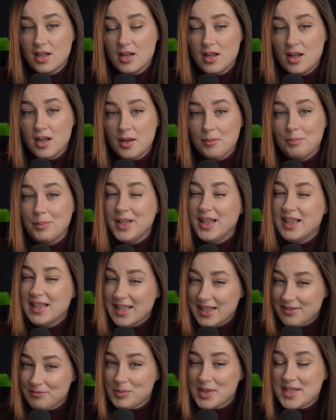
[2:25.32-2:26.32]

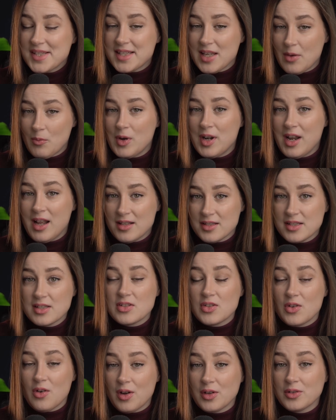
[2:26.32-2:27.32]
believe me, someone else is
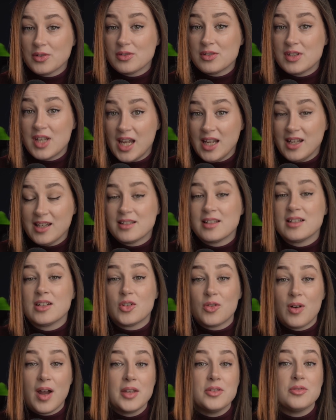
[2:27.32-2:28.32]
going to take it and
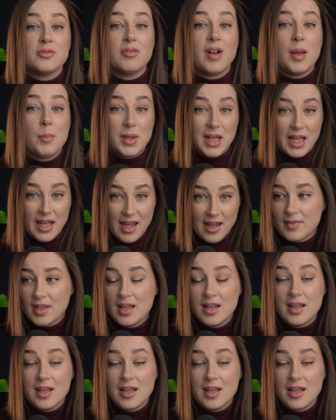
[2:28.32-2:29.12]
try to replicate.